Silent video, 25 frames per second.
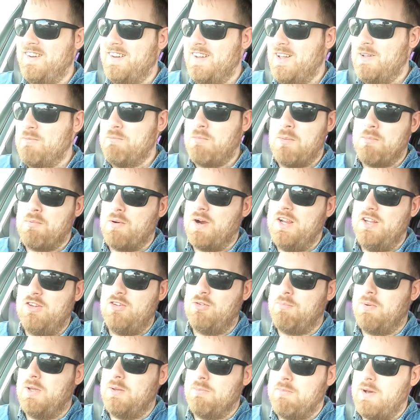My brain's a
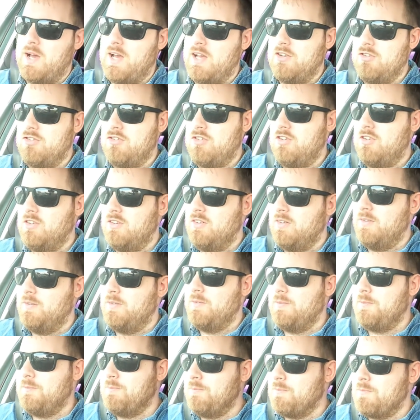bit mashed.
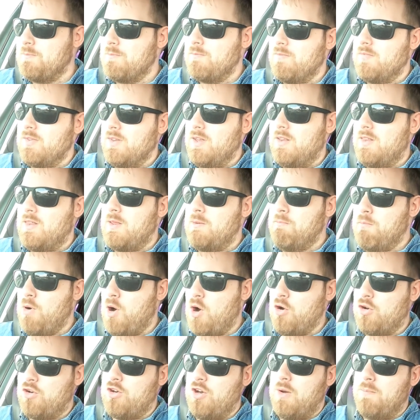The
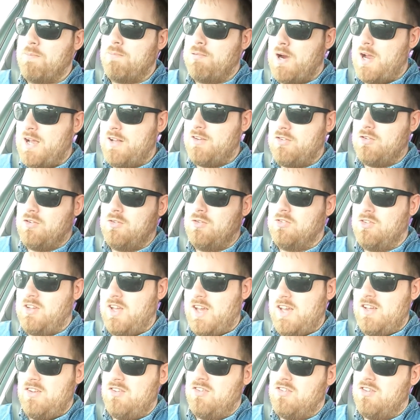mock practical
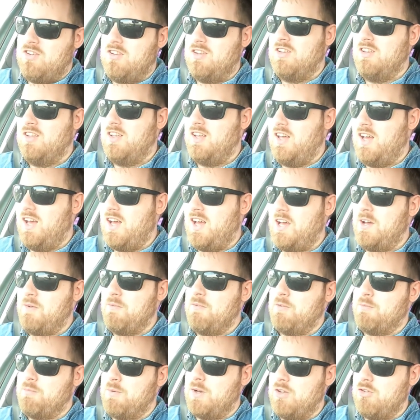test
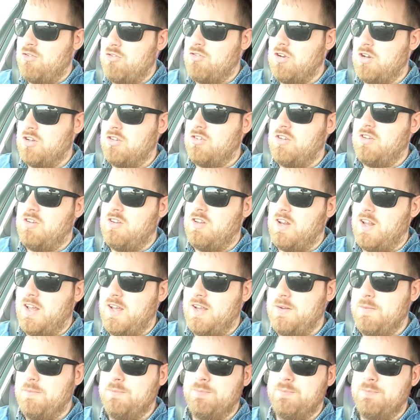with my instructor today.